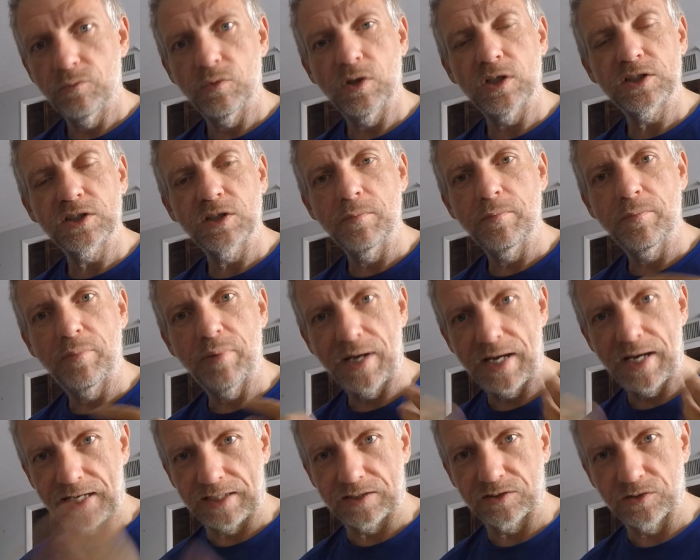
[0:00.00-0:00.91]
Welcome
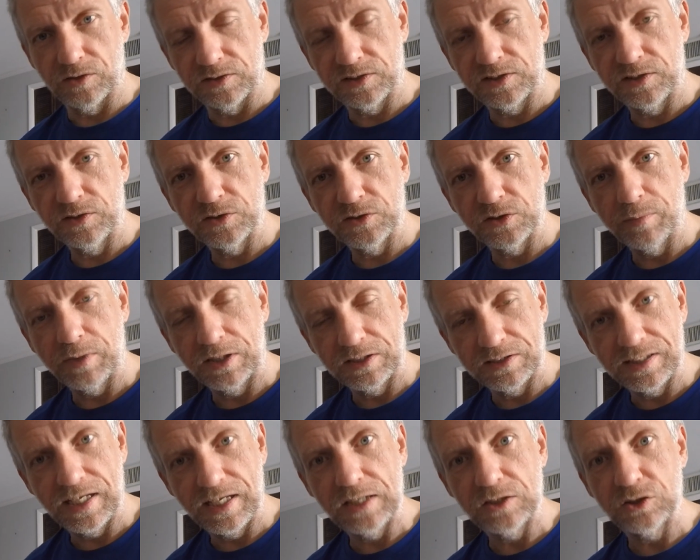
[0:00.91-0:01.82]
back to a series
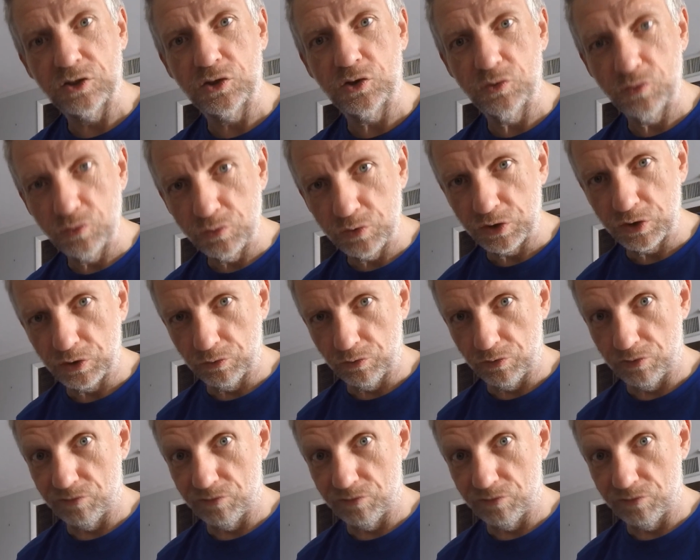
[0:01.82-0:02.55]
about DAZ Studio,